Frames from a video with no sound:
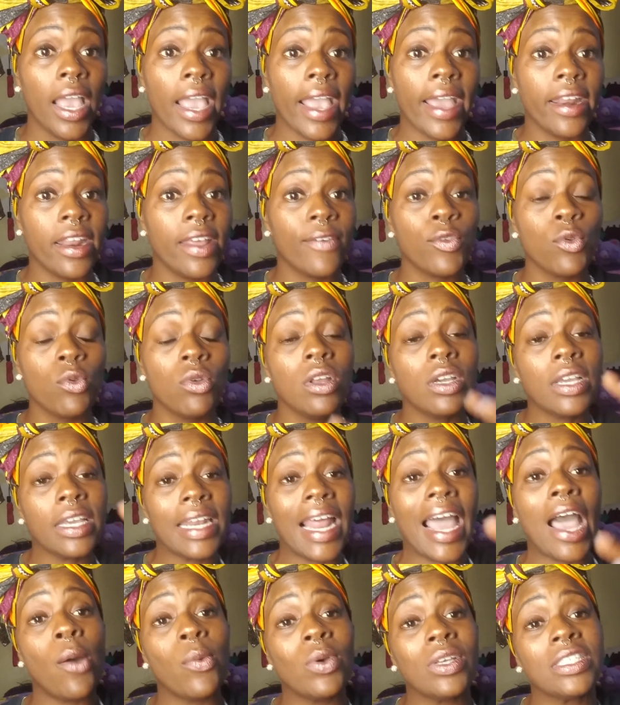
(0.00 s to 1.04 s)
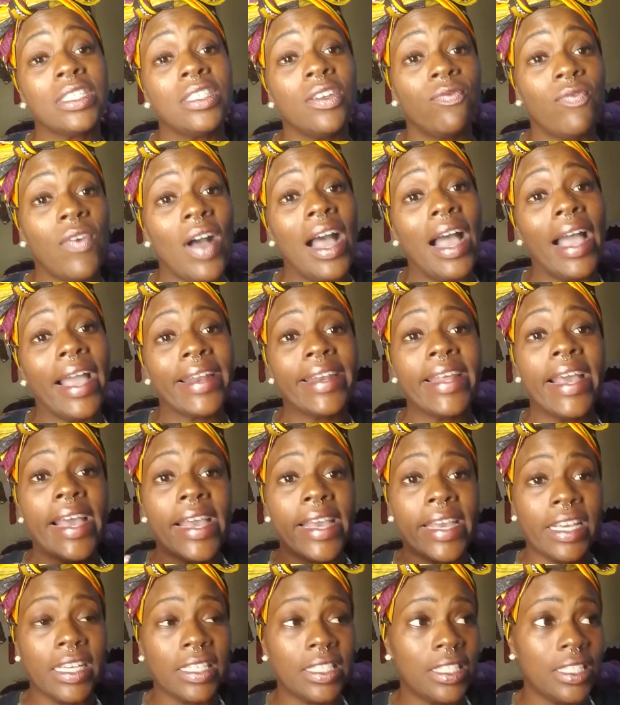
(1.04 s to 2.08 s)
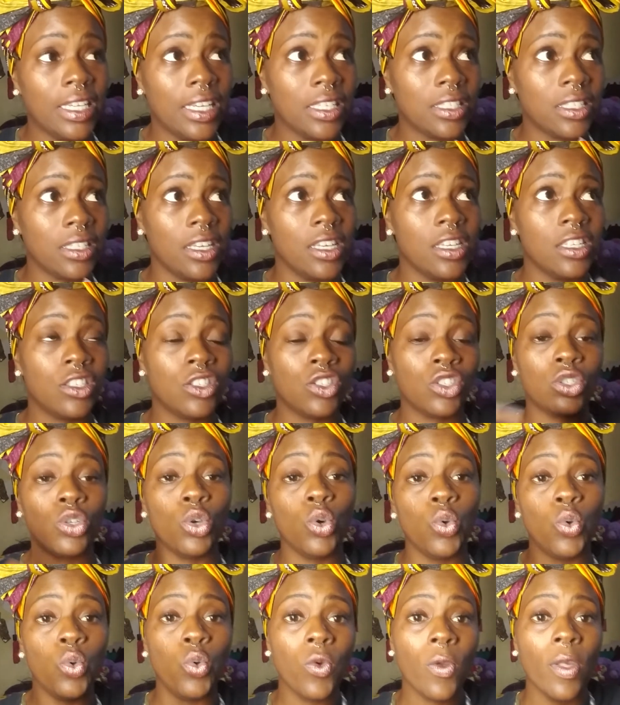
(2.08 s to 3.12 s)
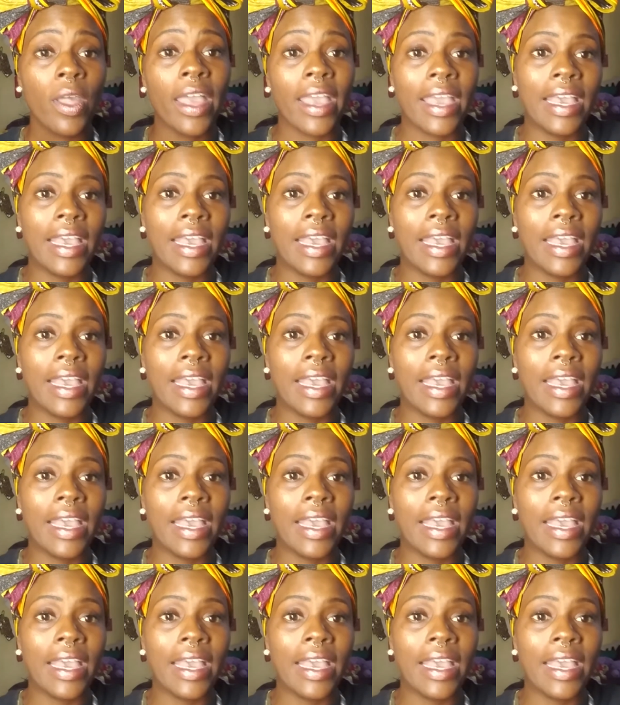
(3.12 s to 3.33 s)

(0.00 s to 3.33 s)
And if you look at how it's defined, it's kind